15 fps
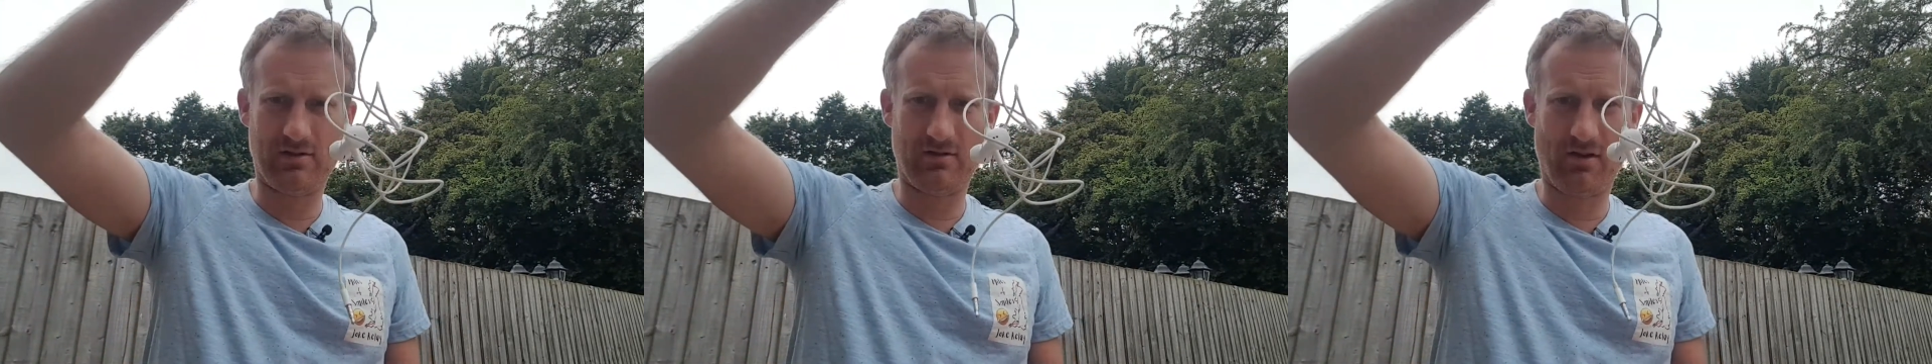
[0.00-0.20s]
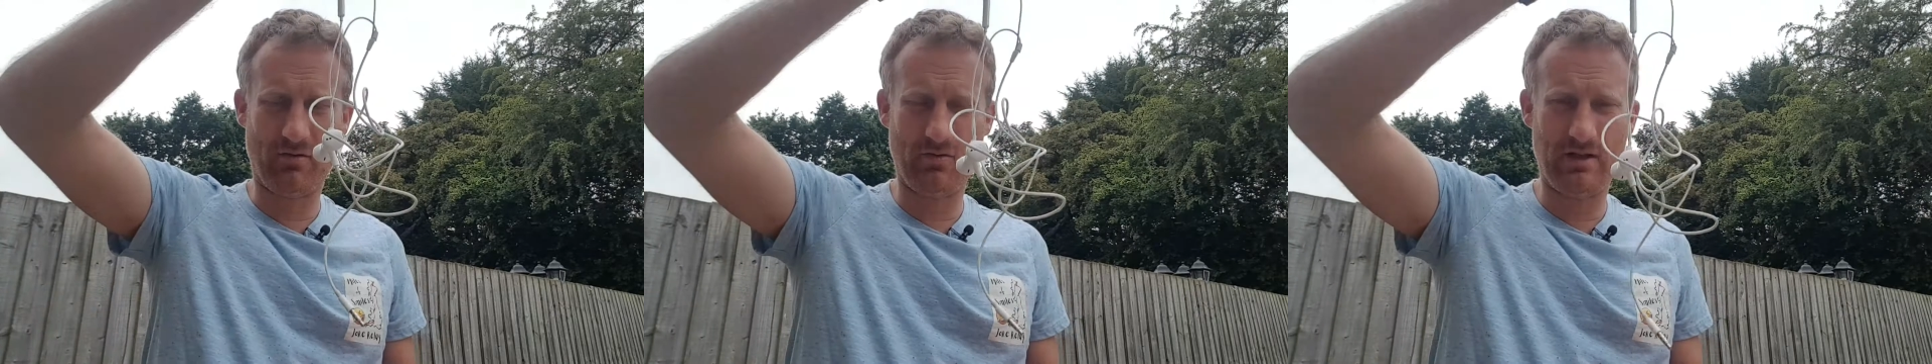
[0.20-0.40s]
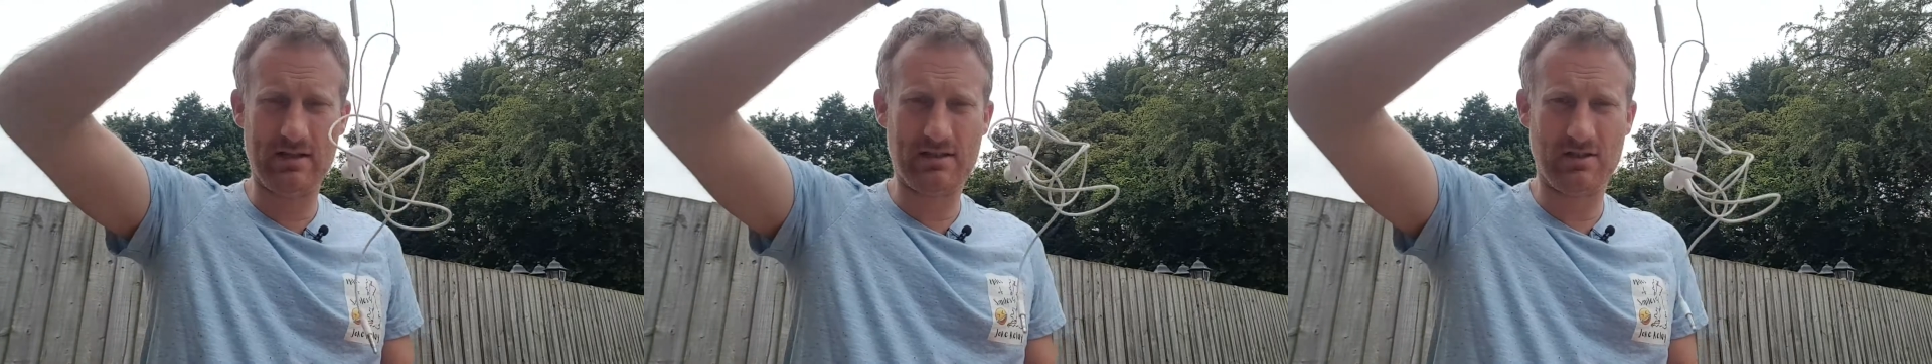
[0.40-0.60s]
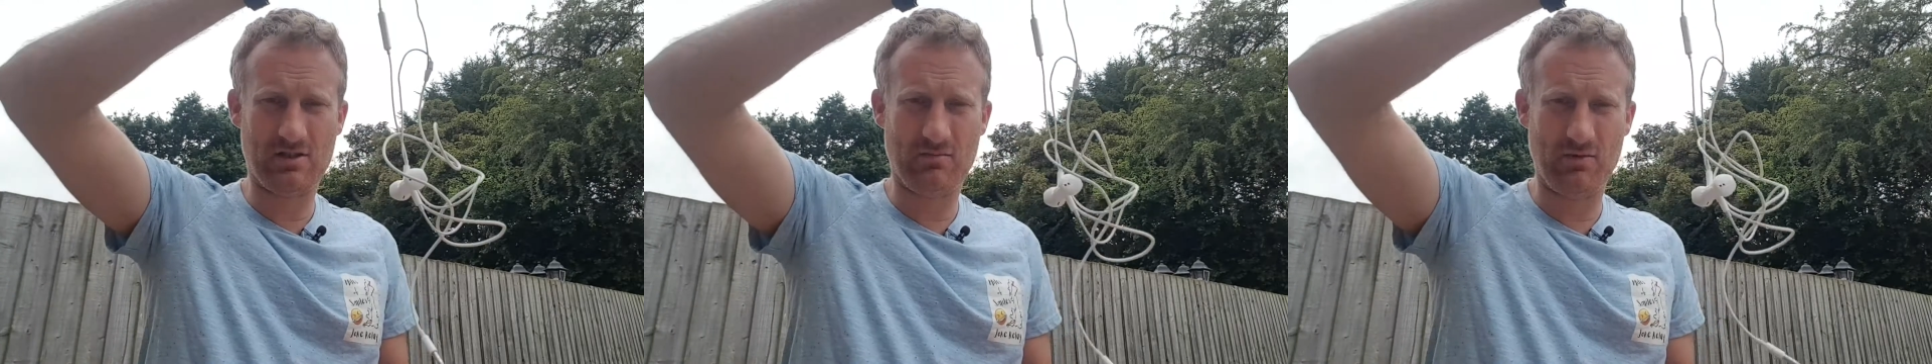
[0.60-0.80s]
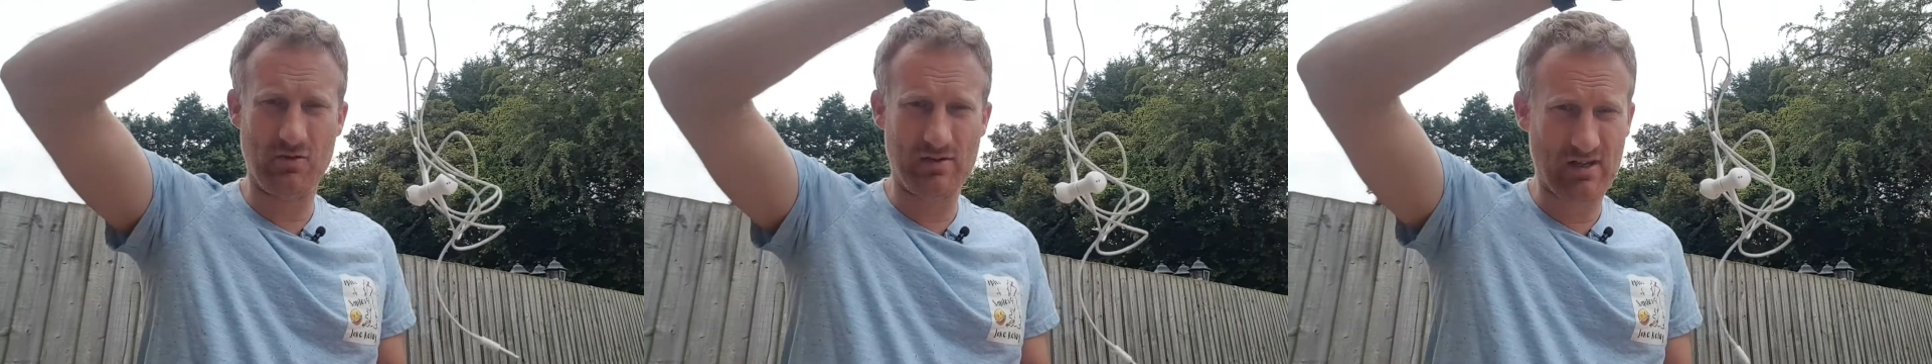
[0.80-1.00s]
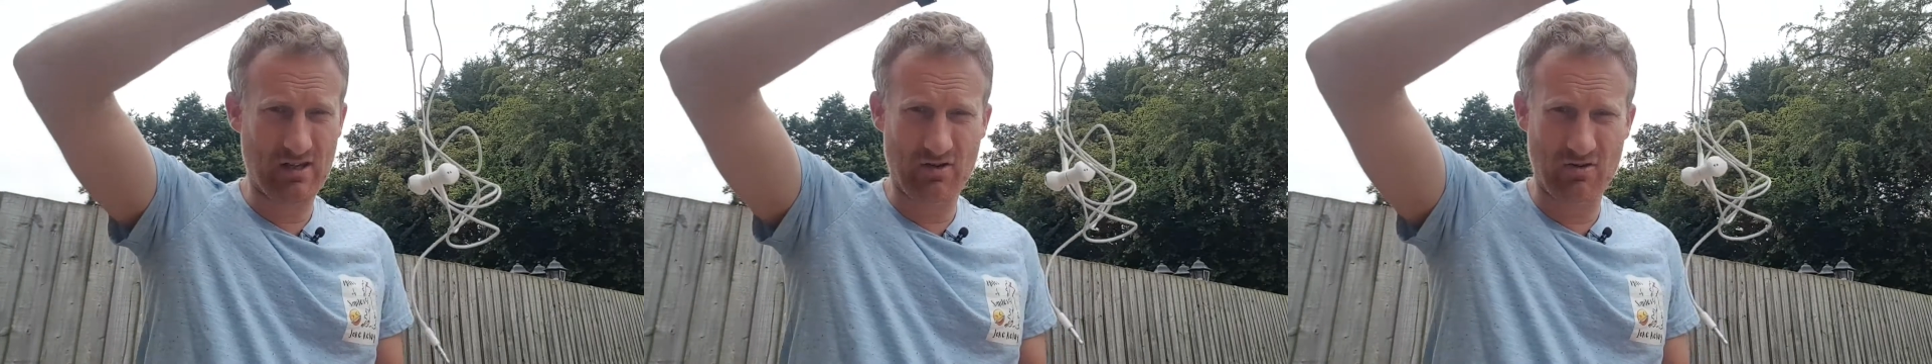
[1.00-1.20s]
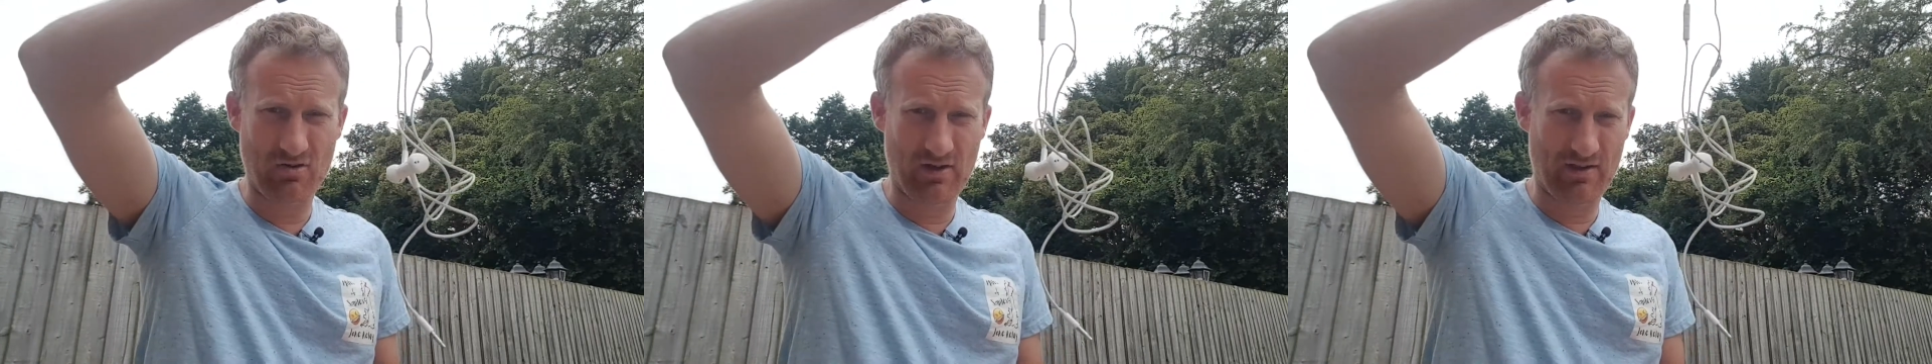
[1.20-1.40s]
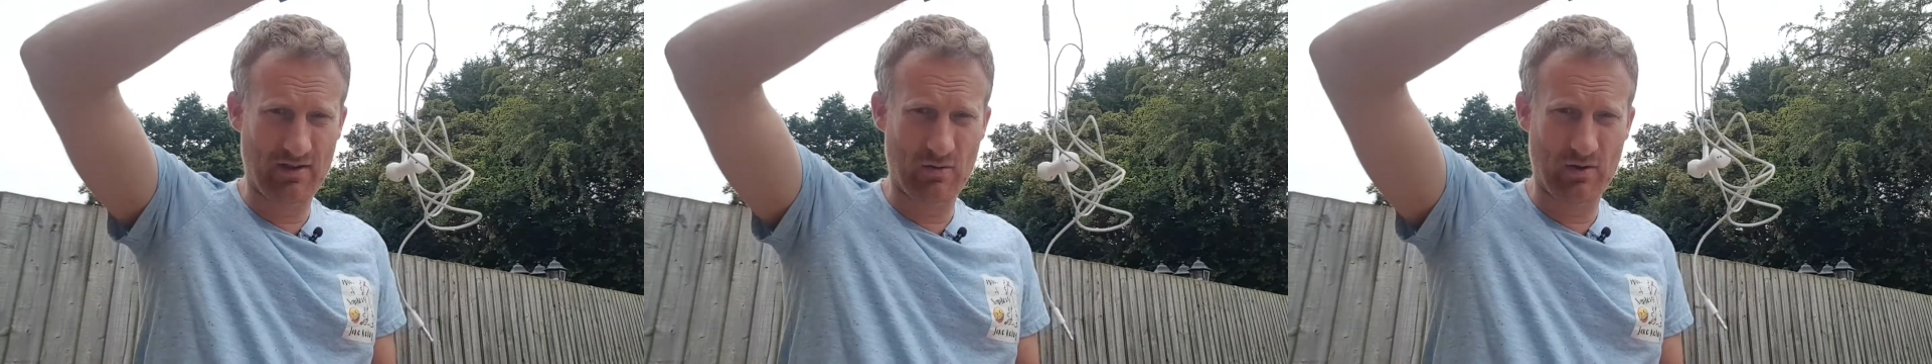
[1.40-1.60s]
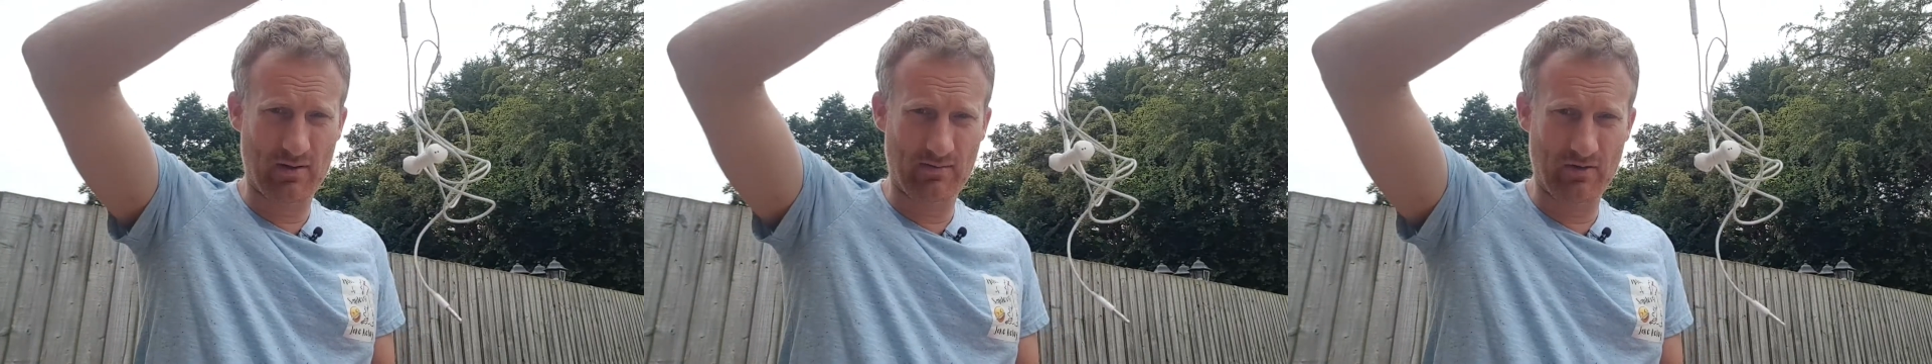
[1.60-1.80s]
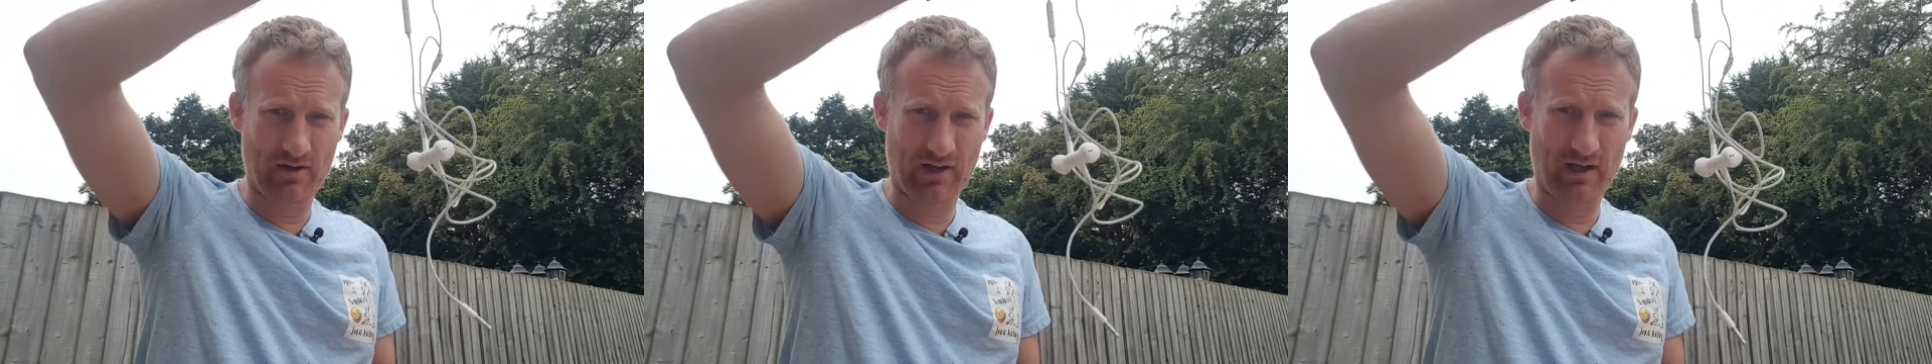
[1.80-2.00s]
I don't listen to music or anything when
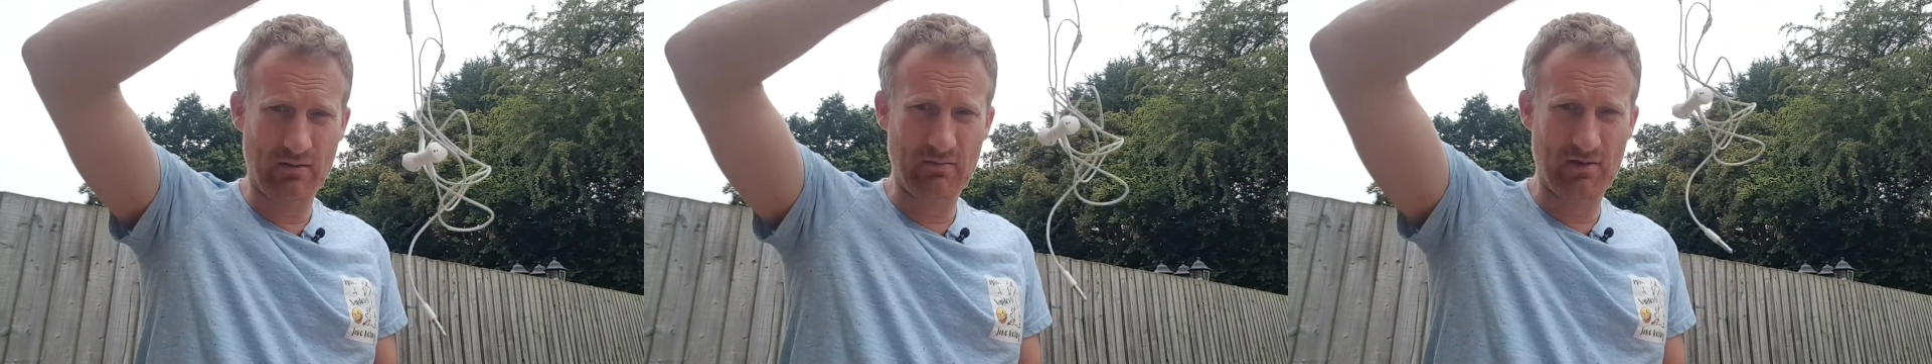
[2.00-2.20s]
I'm running,